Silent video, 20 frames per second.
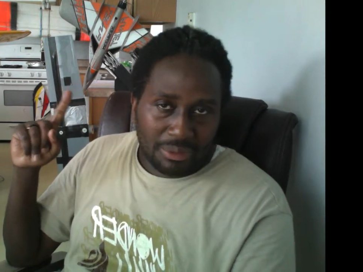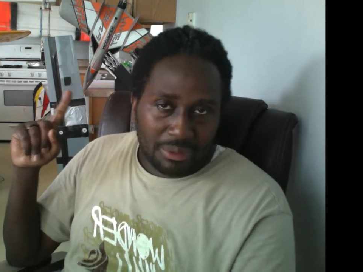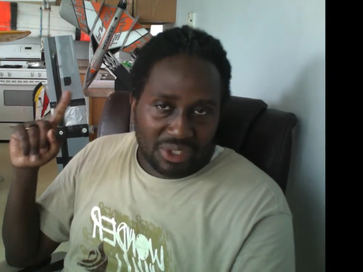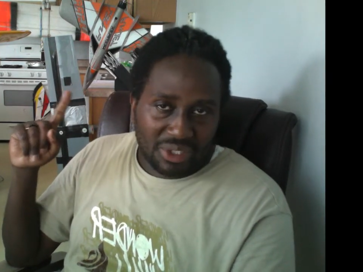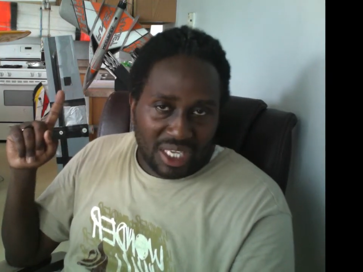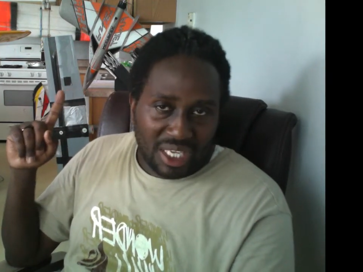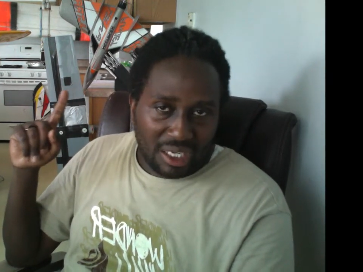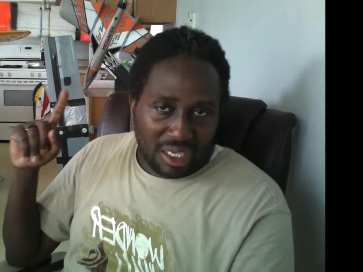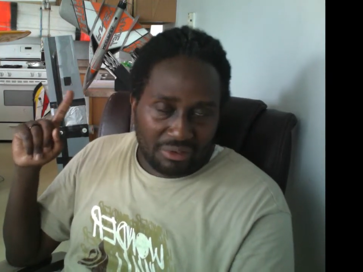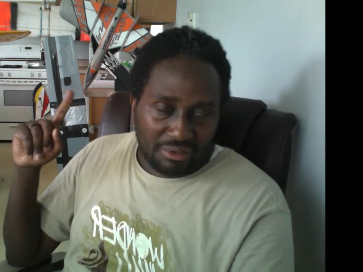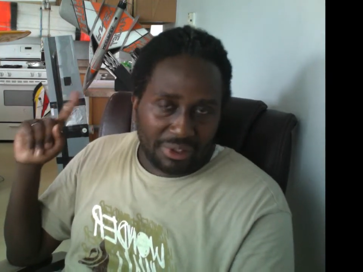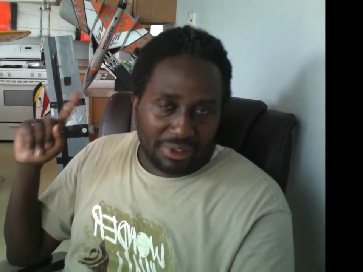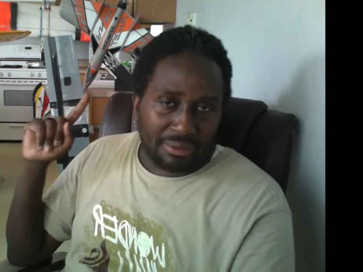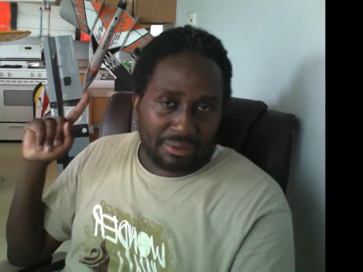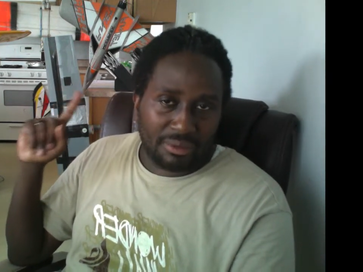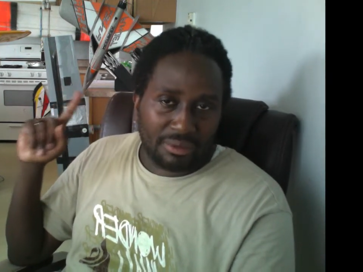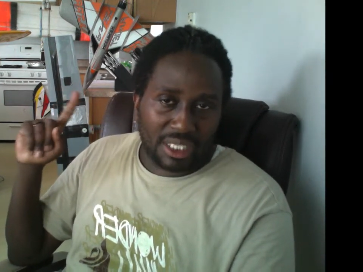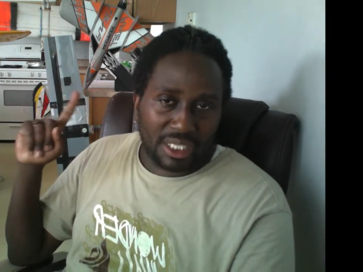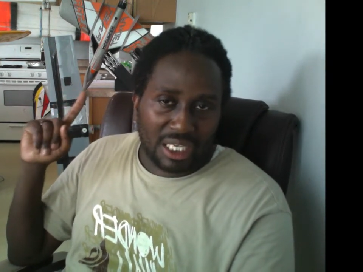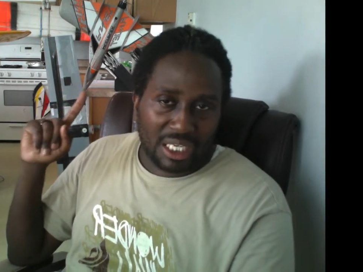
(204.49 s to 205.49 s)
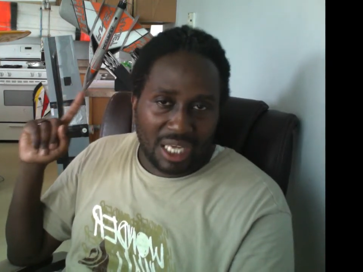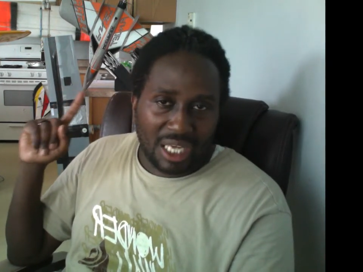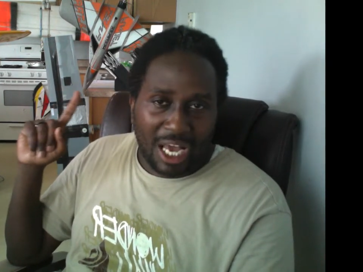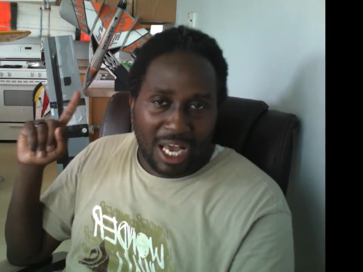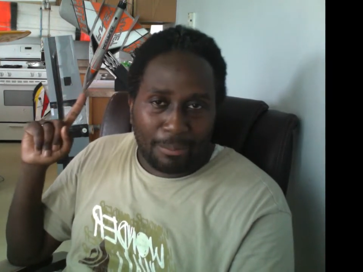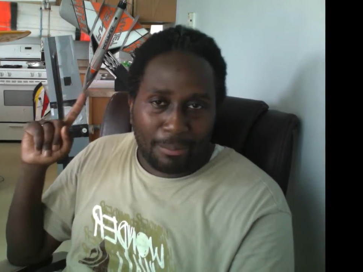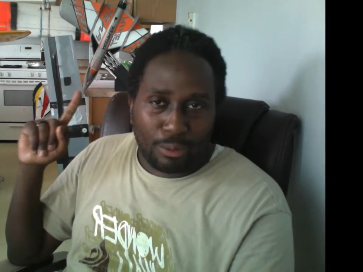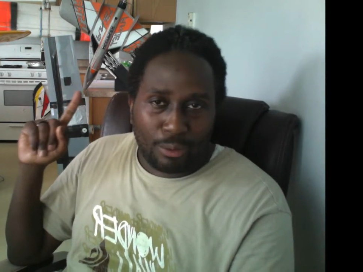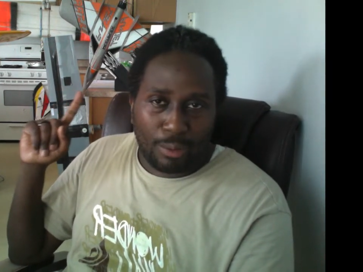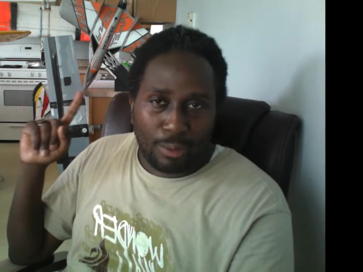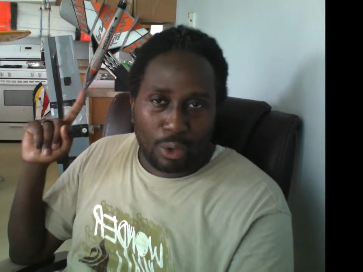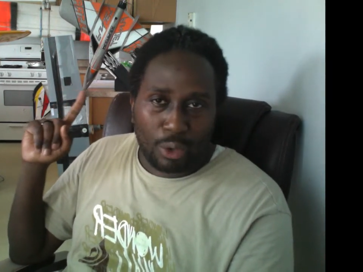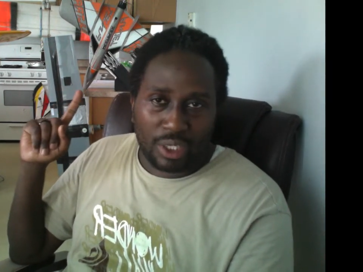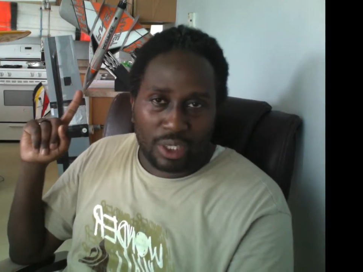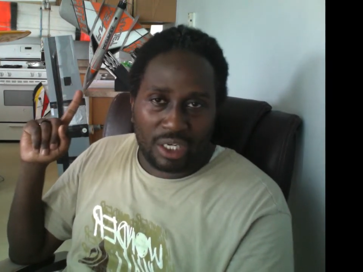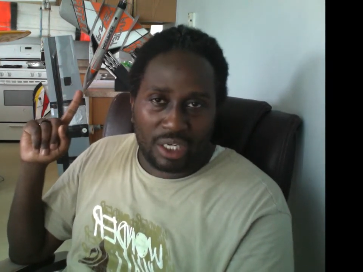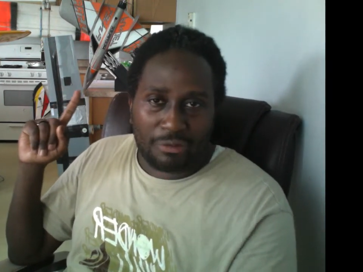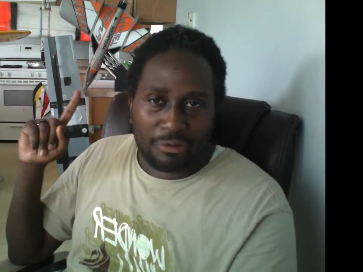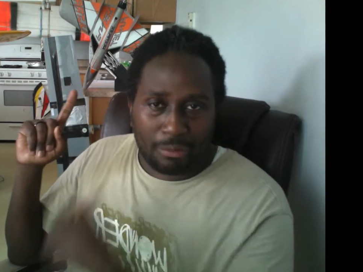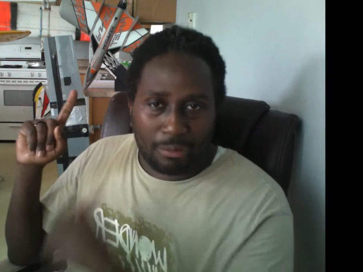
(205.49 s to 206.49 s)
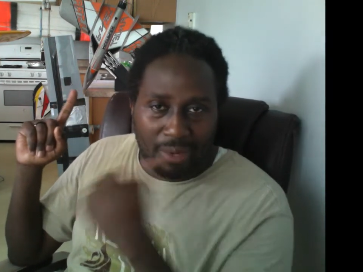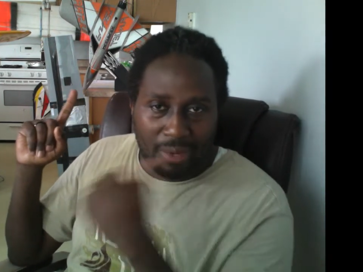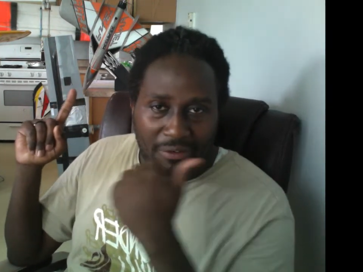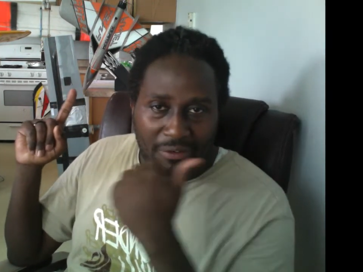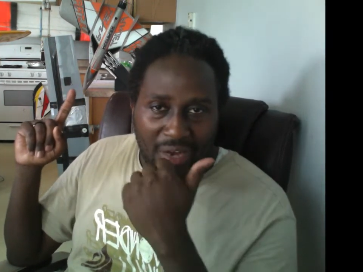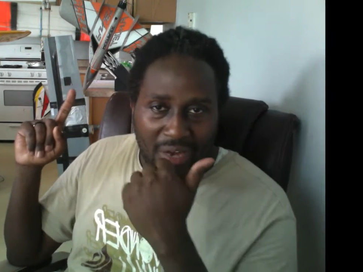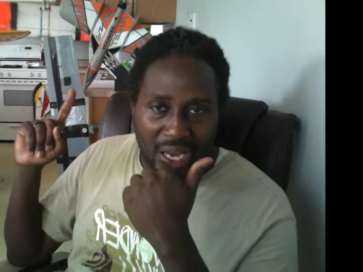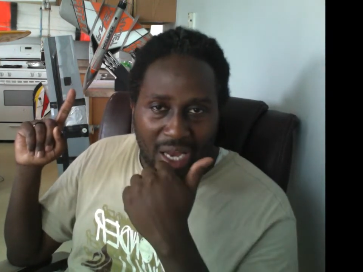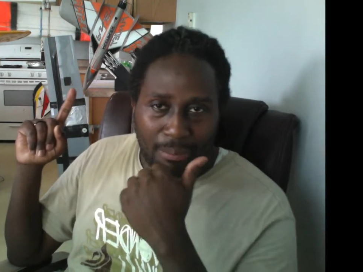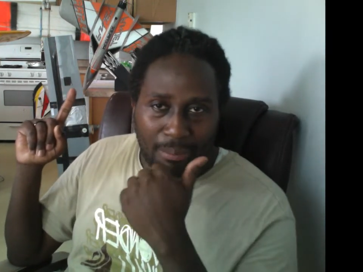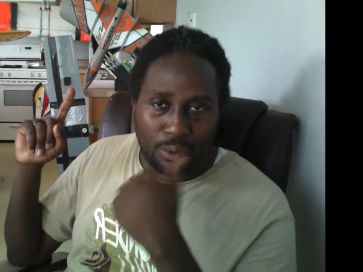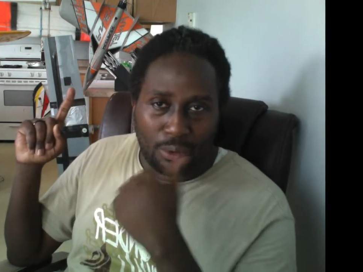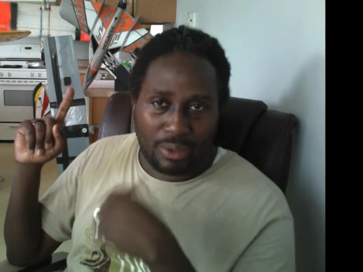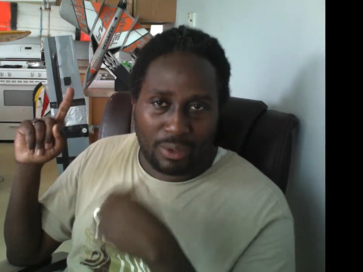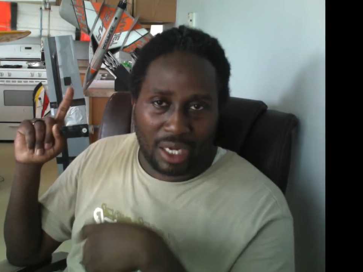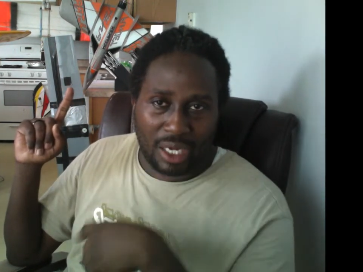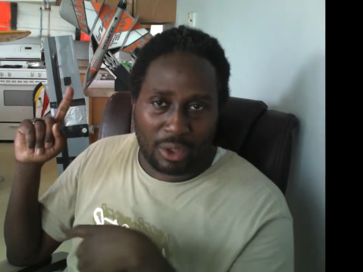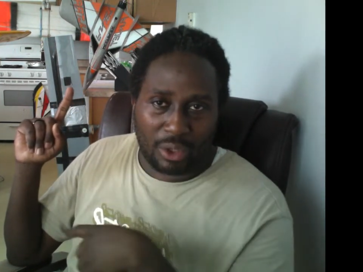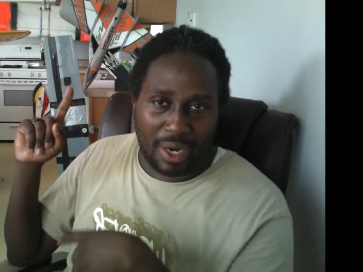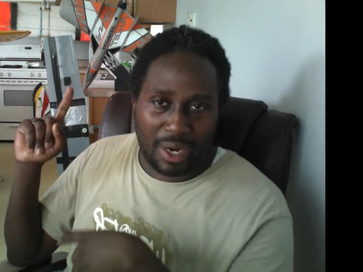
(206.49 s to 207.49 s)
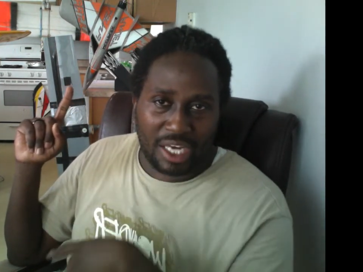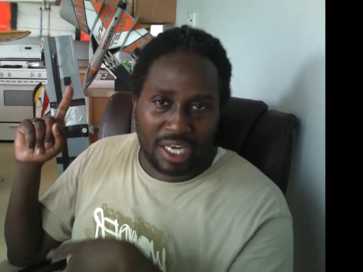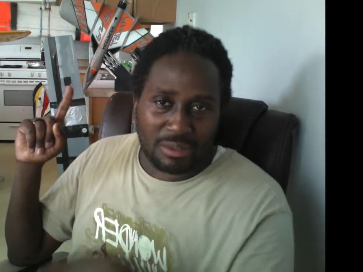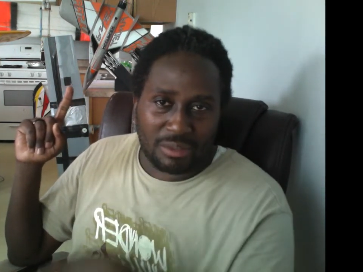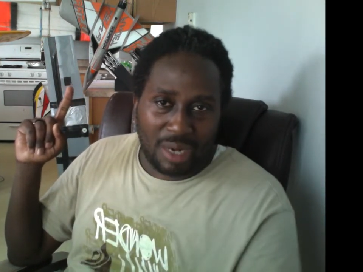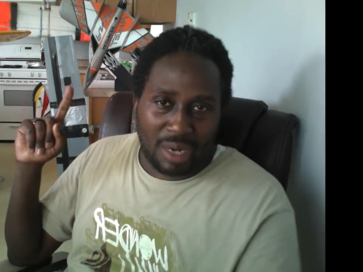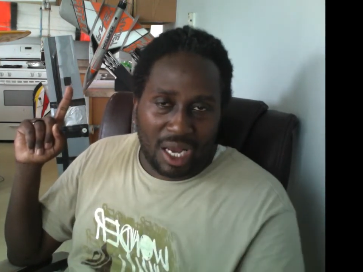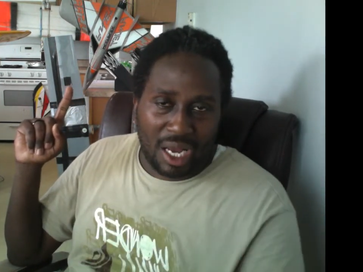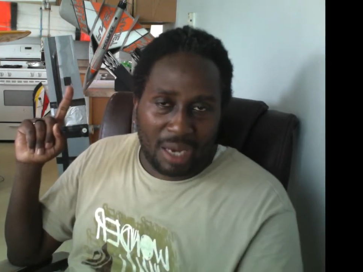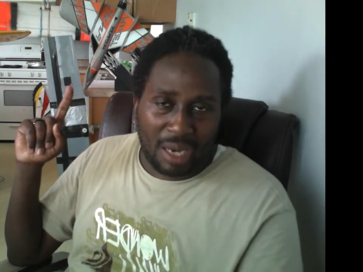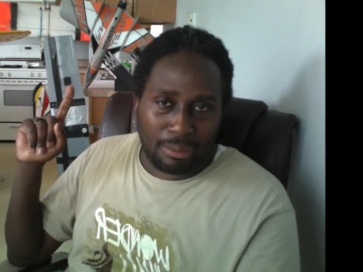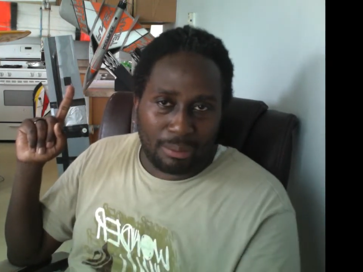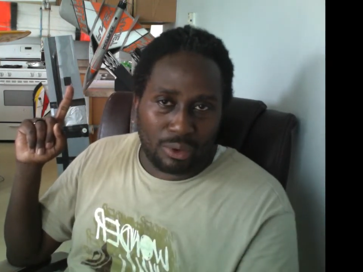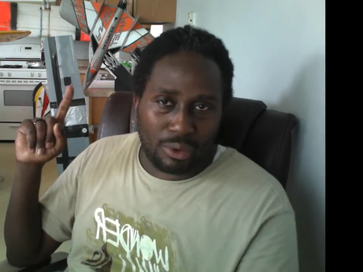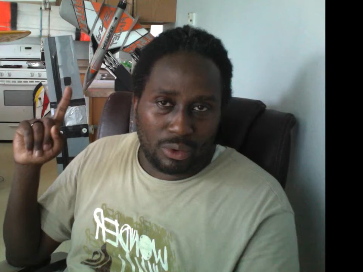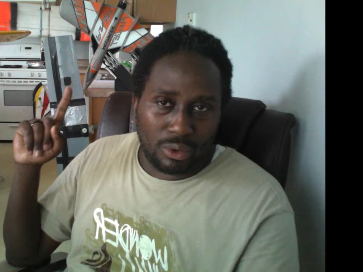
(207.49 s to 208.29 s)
Scared of it. Got the Habu motor in it from my Habu when I crashed my Habu.